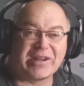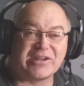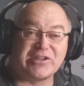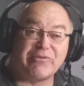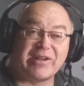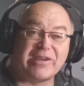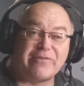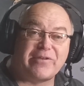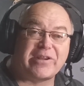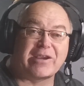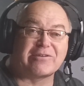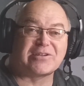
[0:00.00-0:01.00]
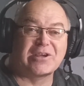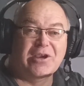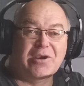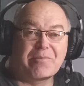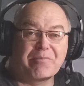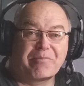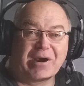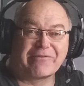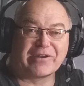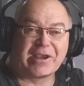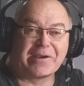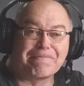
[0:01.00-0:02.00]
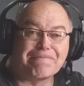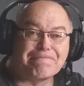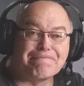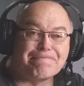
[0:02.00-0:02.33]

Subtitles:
energy-related videos. Bye for now.